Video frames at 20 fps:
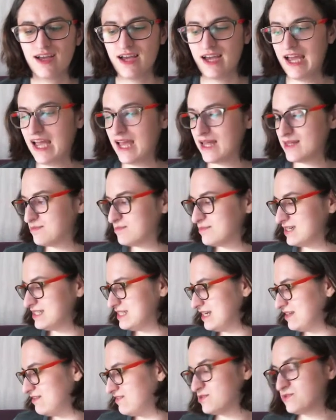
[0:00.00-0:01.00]
And
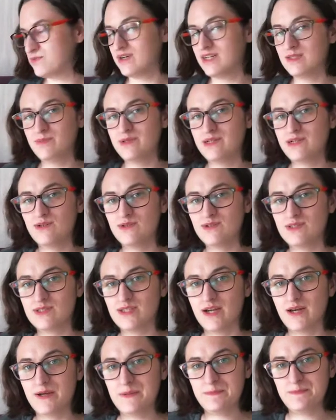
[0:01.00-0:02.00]
mostly that was because
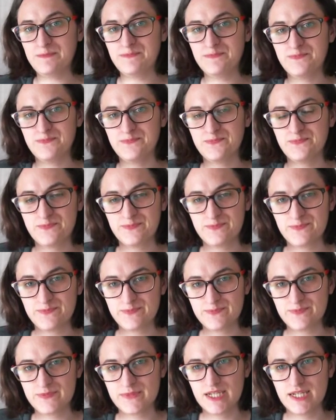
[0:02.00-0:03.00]

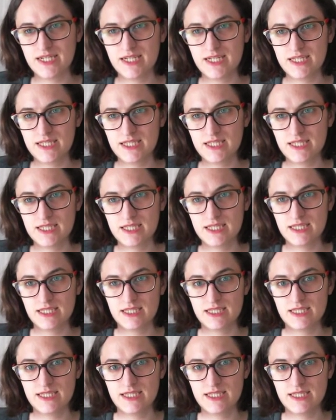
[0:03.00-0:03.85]
in